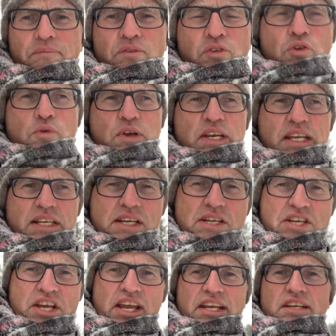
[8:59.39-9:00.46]
So we need to
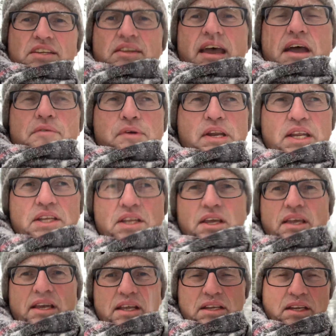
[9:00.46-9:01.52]
change that. We need to
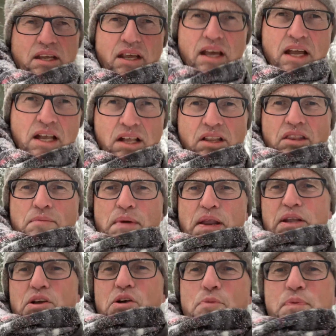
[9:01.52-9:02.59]
get the
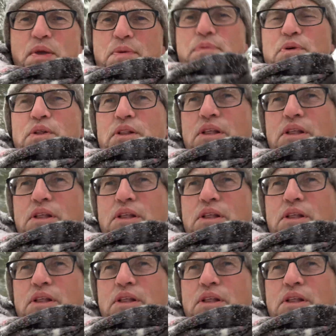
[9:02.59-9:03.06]
medical people